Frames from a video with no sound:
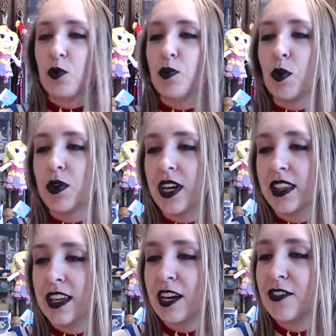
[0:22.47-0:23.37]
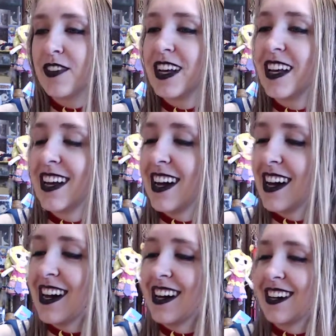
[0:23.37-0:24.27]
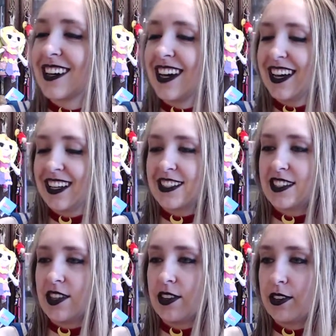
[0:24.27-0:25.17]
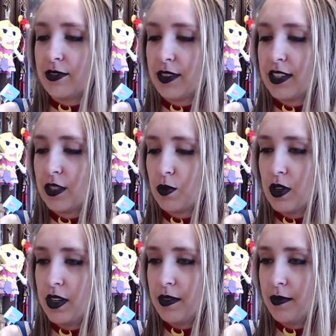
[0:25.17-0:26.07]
but we'll get there. Okay, so for this one,